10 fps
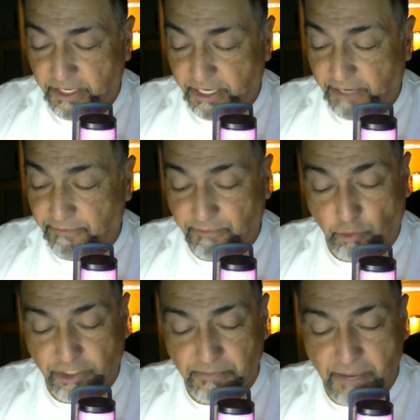Every
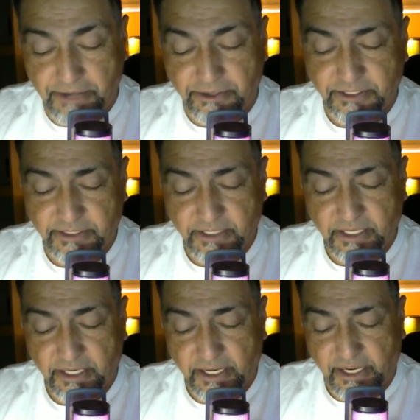voice matters
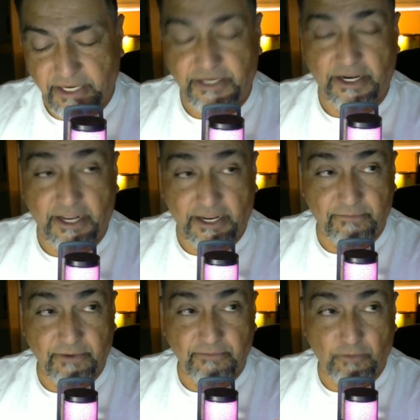and
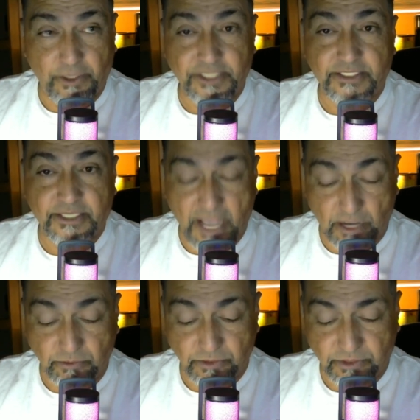every voice
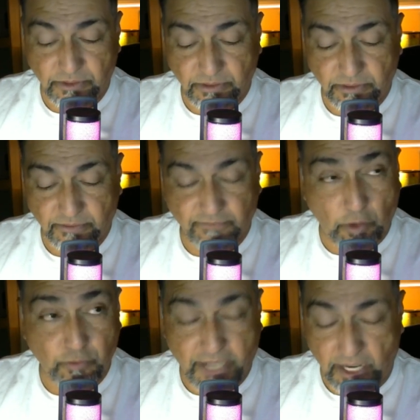counts.
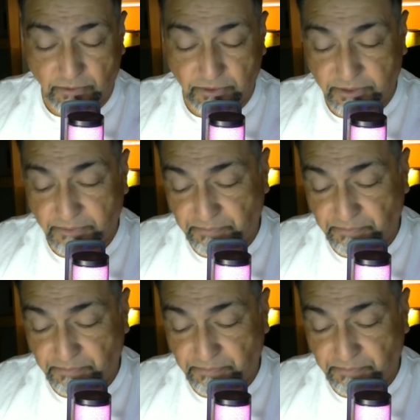Vote counts.